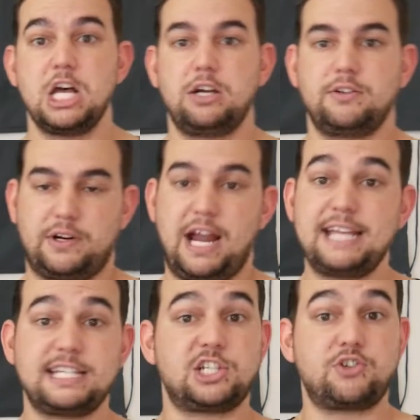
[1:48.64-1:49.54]

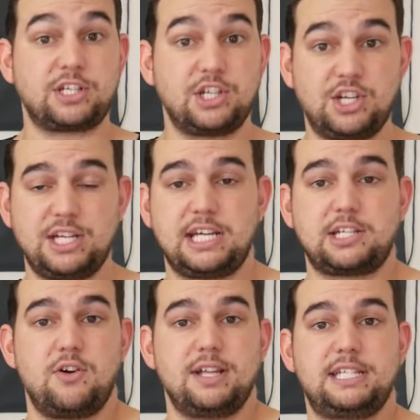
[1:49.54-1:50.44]
Asus Strix GTX
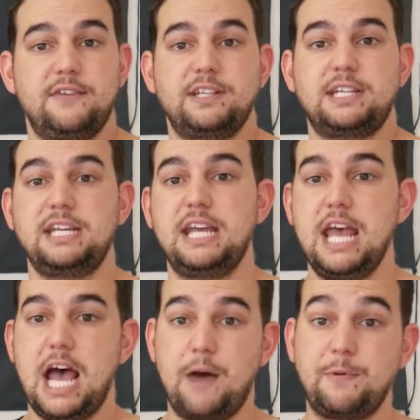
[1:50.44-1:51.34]
970,
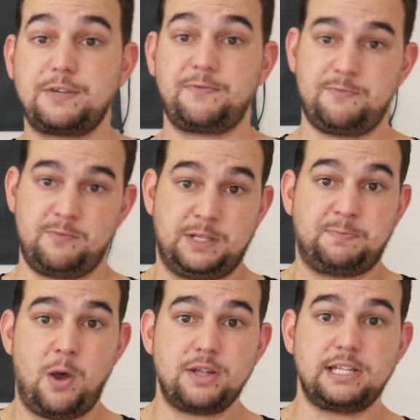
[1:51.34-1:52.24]
which is
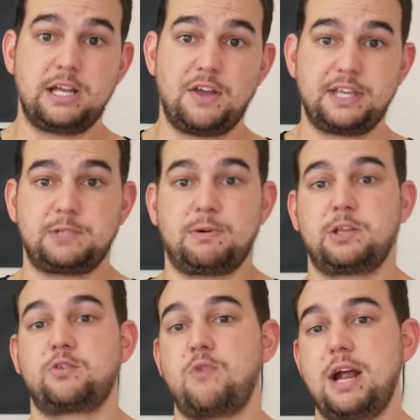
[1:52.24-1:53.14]
personally, I think, is one of the
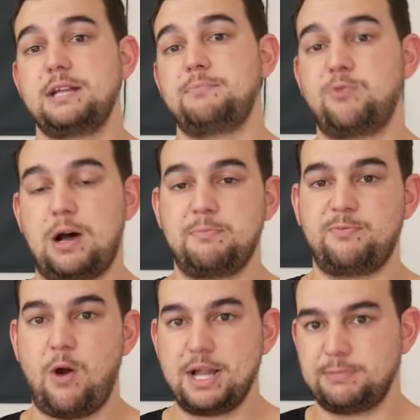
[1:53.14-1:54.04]
greater
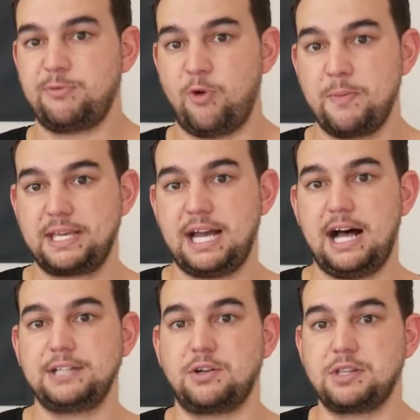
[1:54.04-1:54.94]
price performing
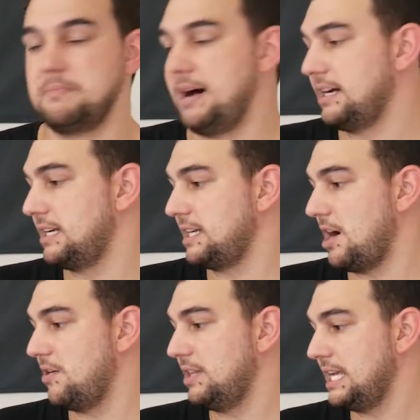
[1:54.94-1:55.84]
cards on the market
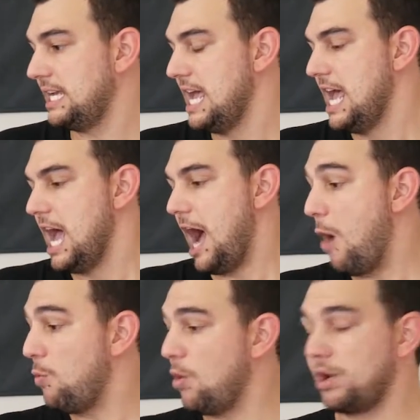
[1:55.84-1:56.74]
currently.
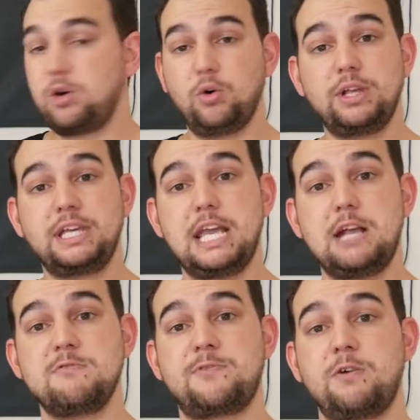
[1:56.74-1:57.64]
Water cooling gear,
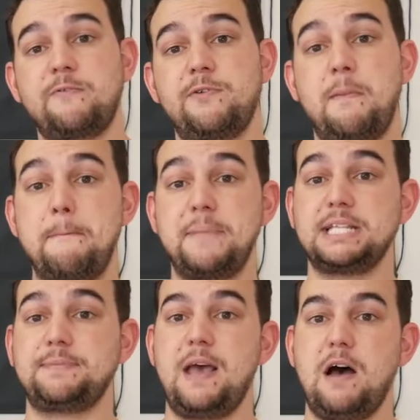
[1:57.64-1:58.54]
we've gone for
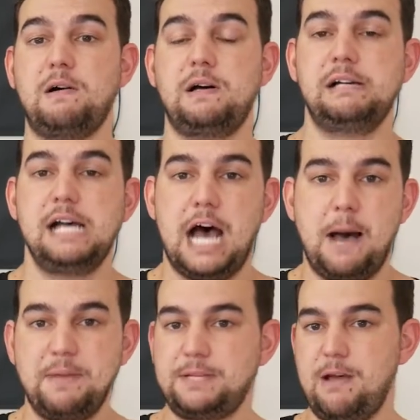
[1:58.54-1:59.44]
BitsPower.
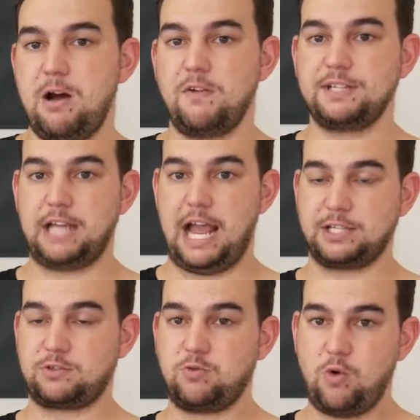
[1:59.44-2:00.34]
BitsPower obviously has
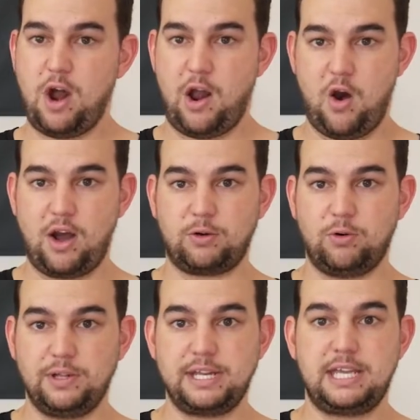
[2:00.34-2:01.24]
quite high
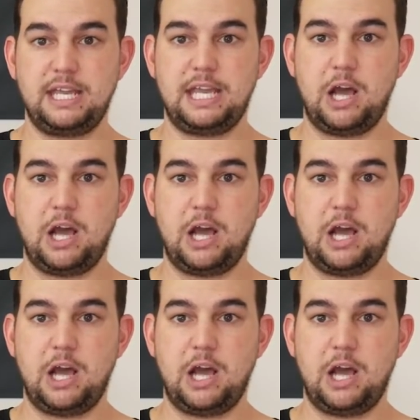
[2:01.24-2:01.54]
quality gear.